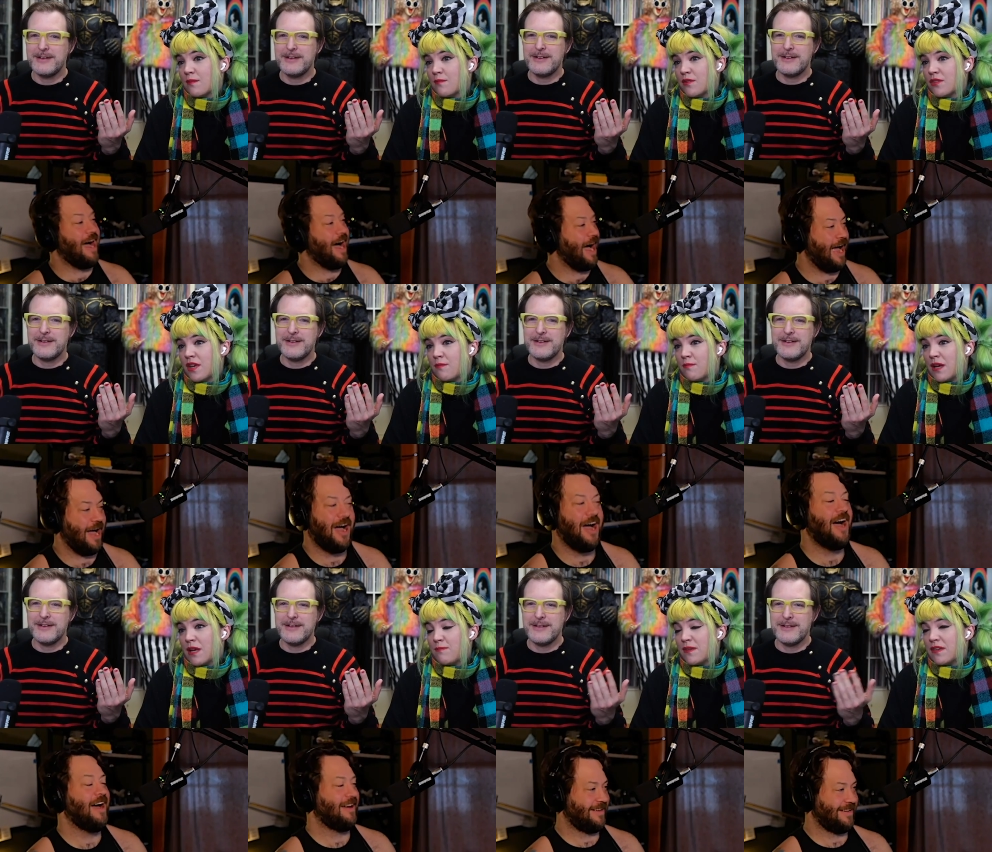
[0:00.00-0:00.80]
Speaker 1: of them
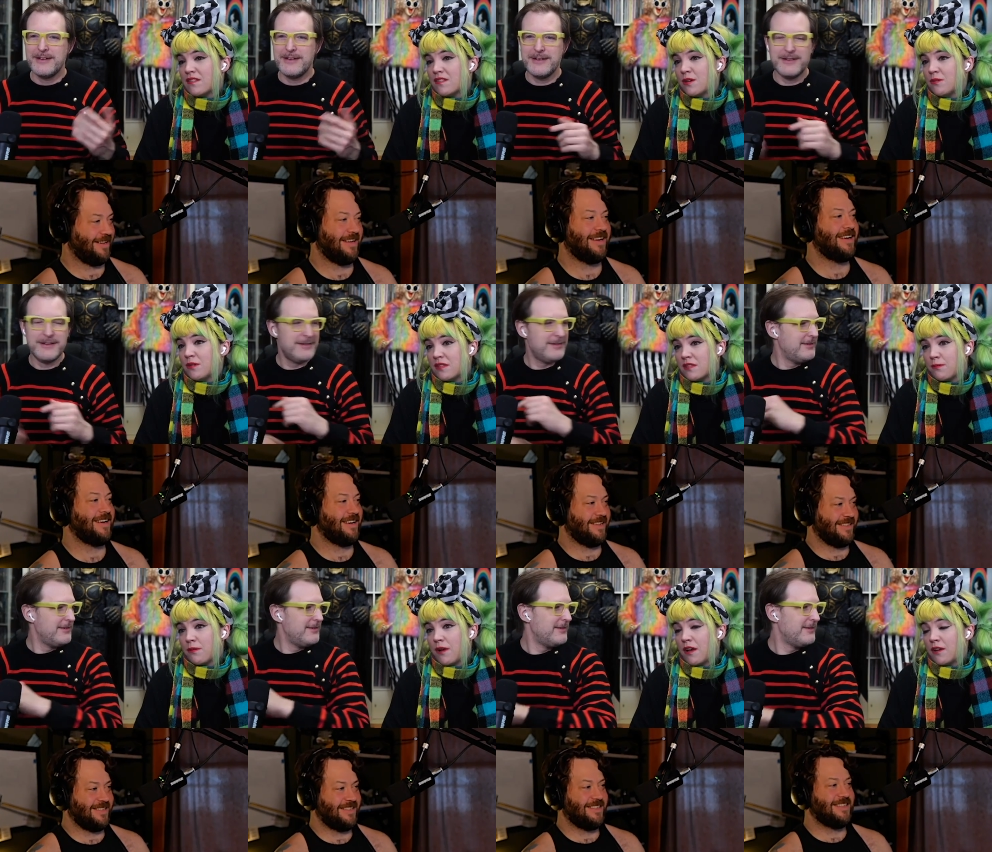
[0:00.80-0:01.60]
might be a Tony
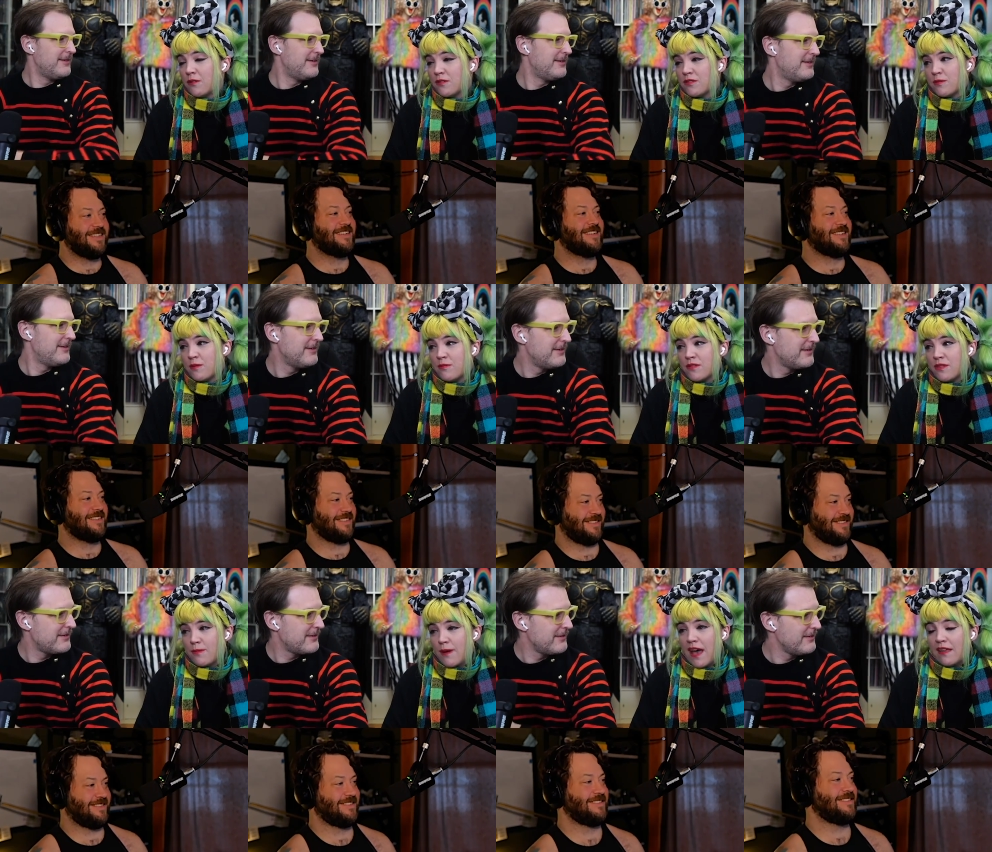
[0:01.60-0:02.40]
Soprano because remember the
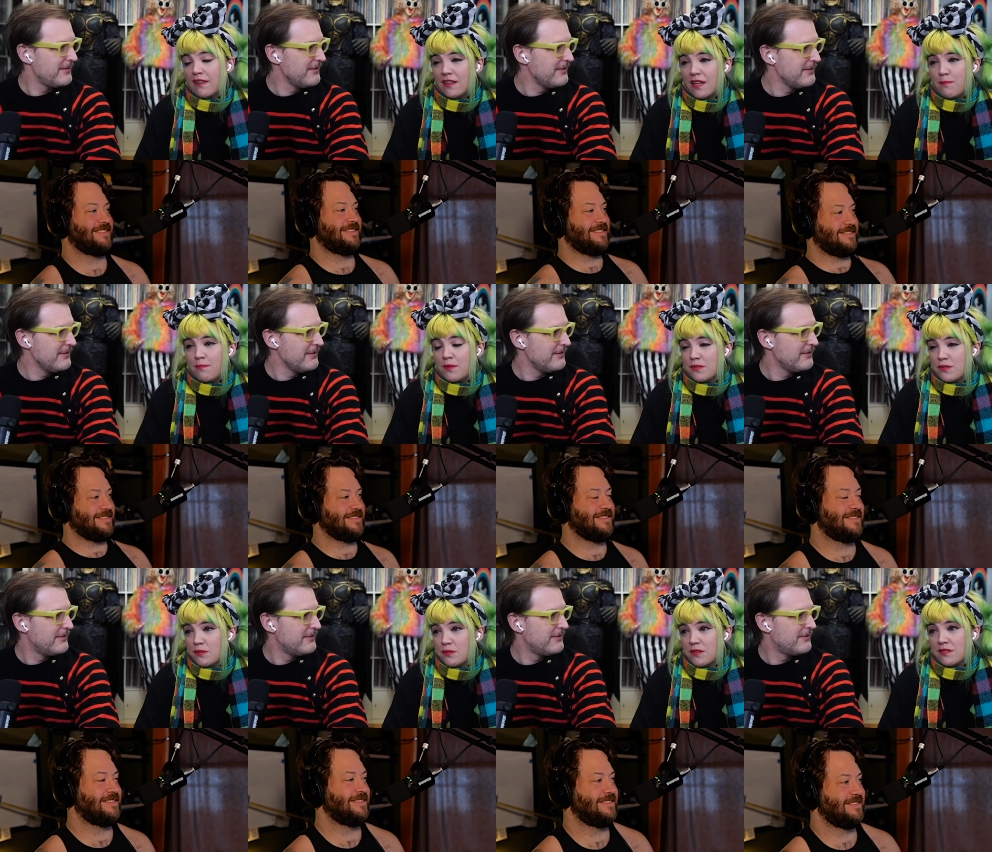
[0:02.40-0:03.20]
pilot
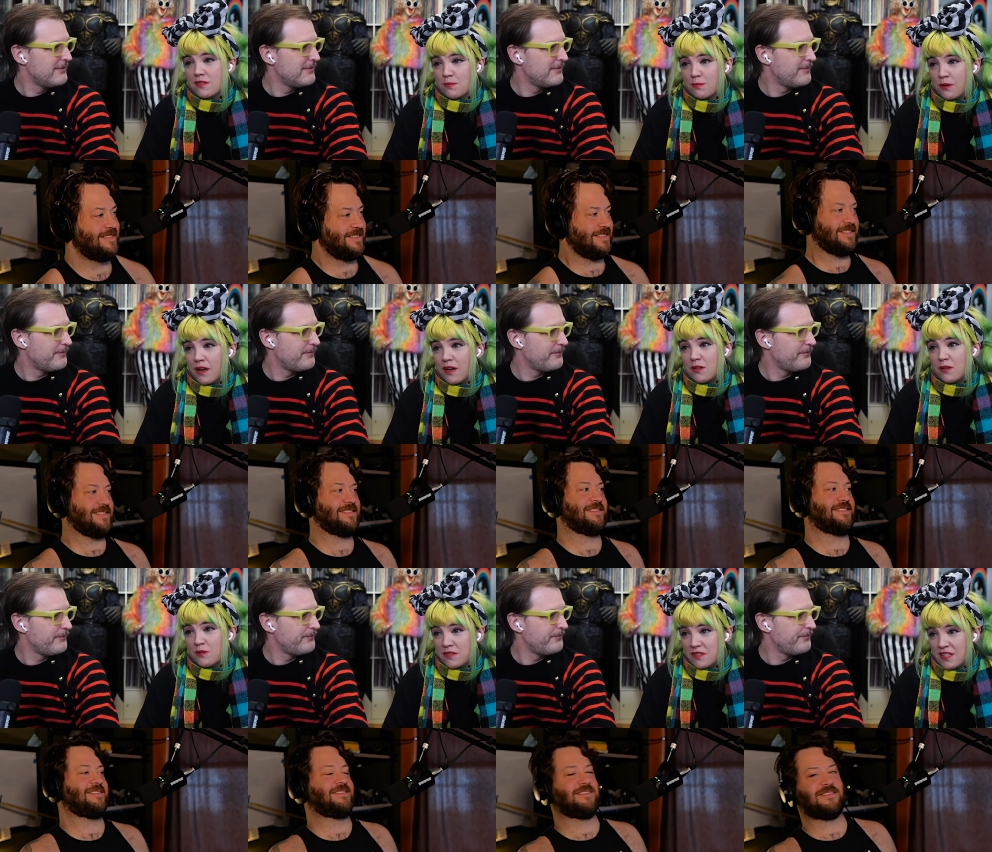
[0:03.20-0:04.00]
episode of
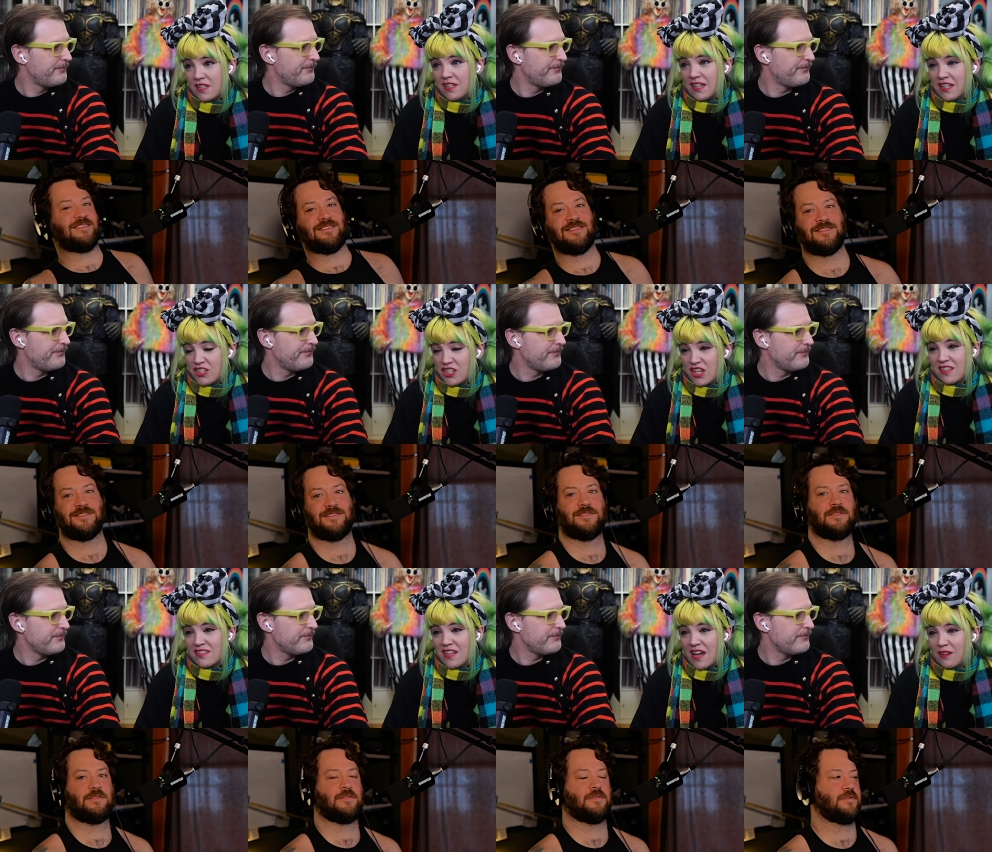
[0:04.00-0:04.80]
Sopranos and he like
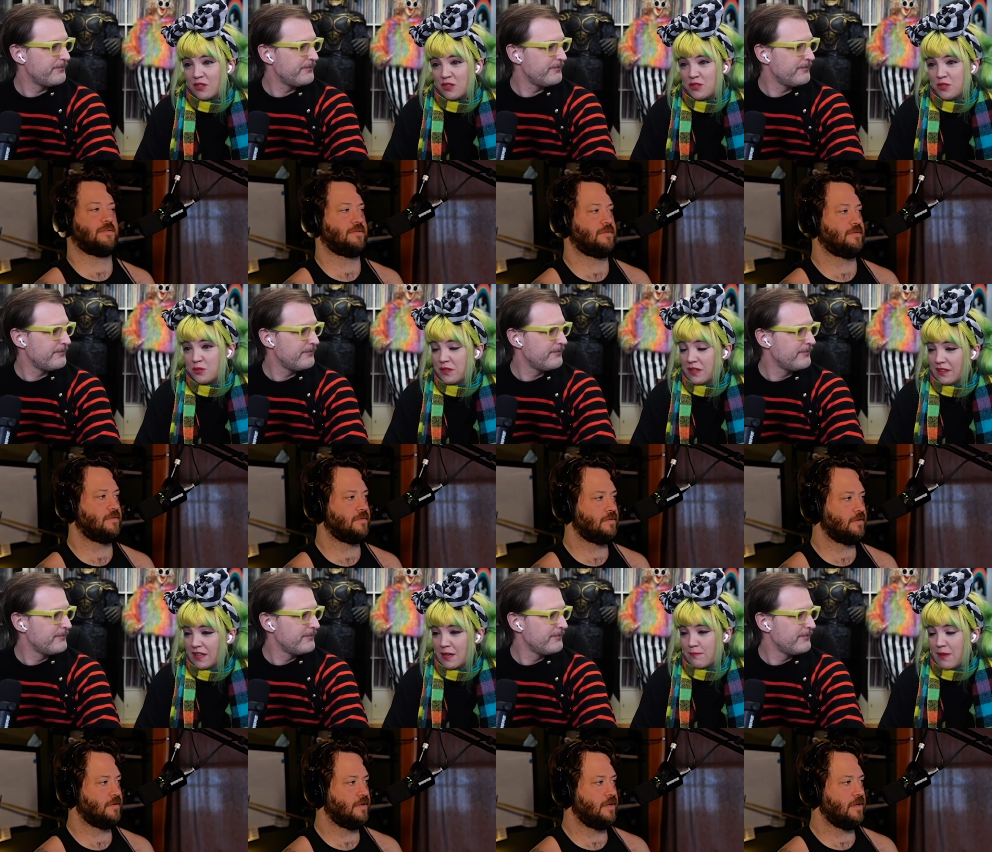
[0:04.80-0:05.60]
chased down a dude and
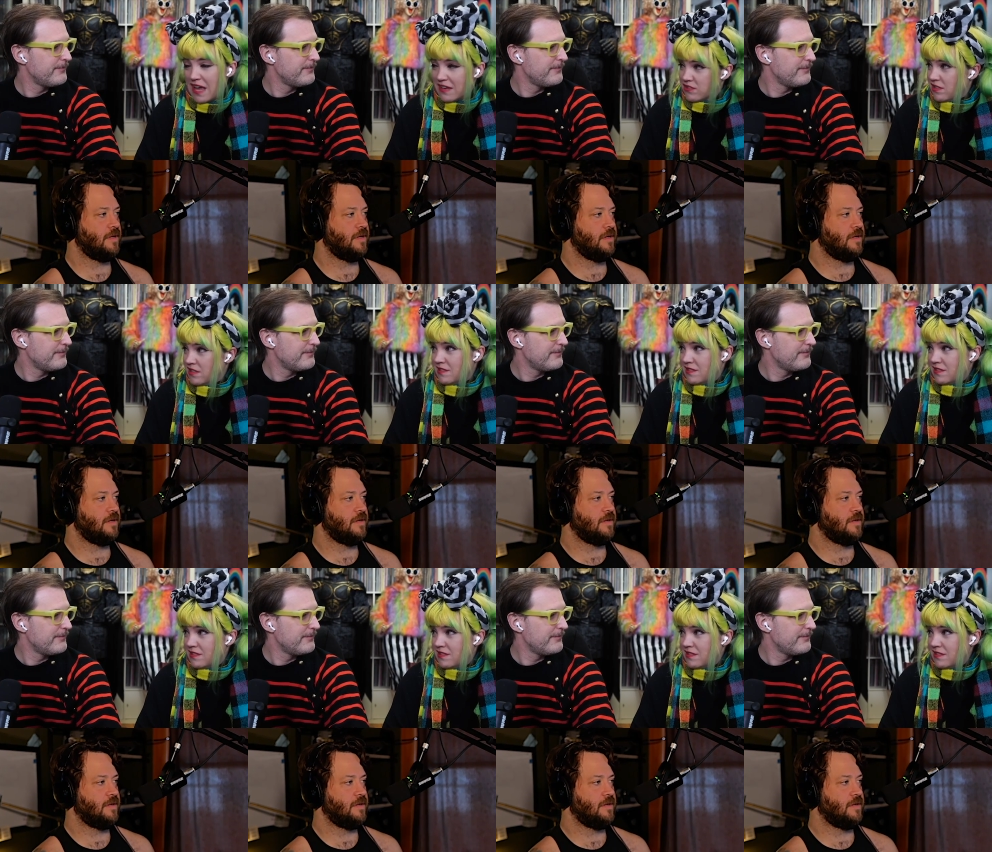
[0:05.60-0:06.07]
like bashed in his